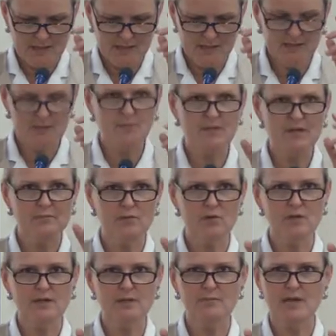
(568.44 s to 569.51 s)
the big
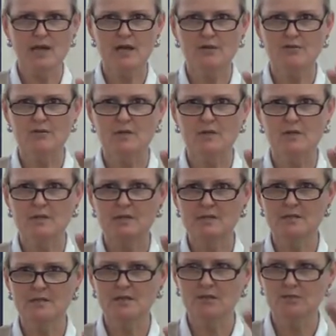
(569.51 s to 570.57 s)
point about
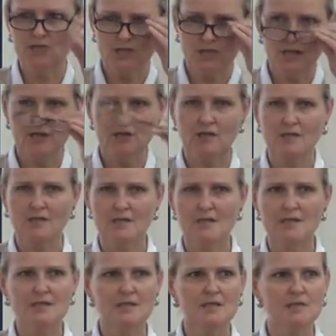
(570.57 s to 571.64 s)
these
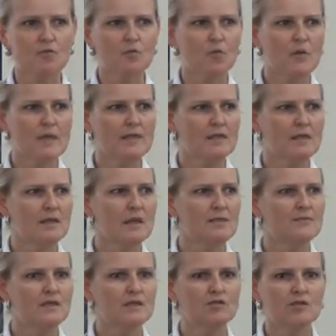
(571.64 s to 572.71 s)
negotiations is that when the
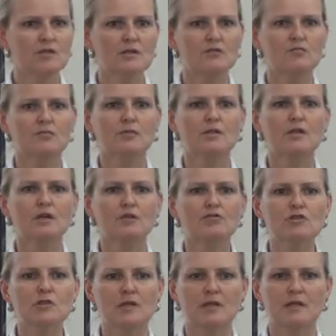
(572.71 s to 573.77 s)
MDGs were
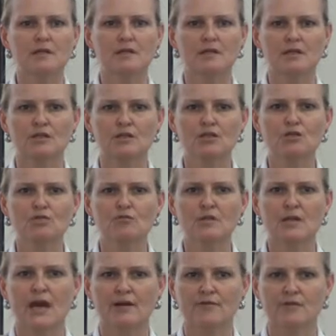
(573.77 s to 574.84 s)
negotiated in
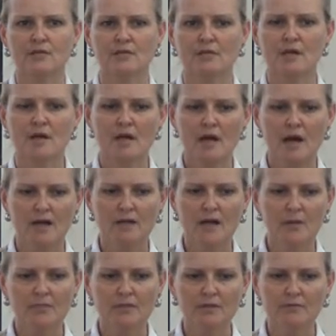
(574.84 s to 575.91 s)
2000, a
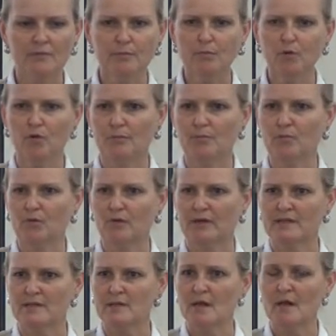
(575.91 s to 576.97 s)
couple of important
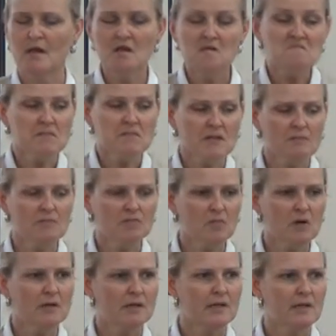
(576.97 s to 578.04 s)
points. Number
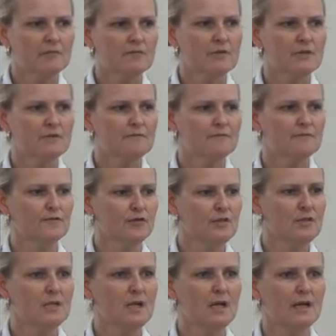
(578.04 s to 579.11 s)
one, it was the
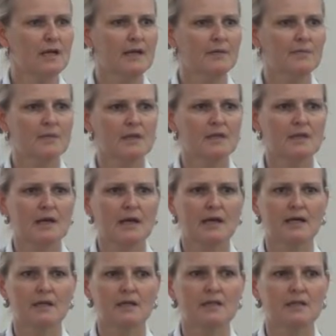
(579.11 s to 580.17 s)
first time
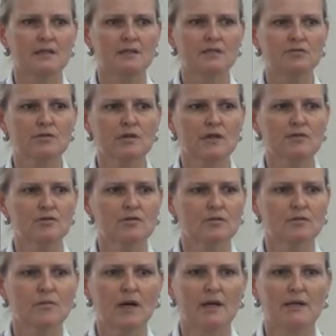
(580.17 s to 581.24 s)
that in an
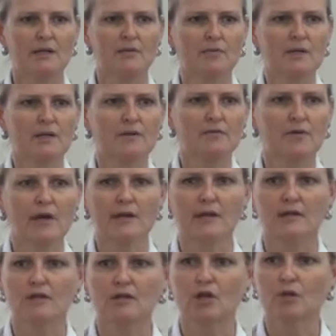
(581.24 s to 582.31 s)
international body we'd ever
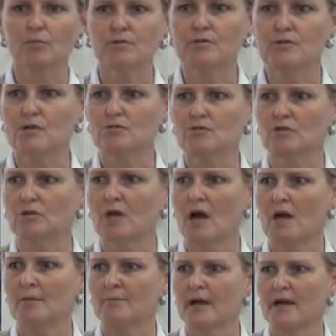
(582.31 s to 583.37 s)
had a global social
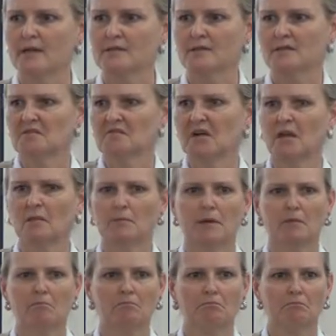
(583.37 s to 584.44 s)
compact on
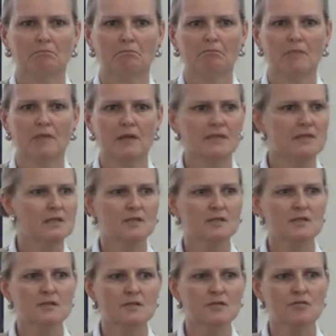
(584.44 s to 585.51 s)
development. It
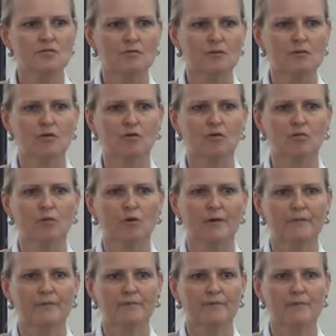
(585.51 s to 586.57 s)
didn't exist during the Cold War.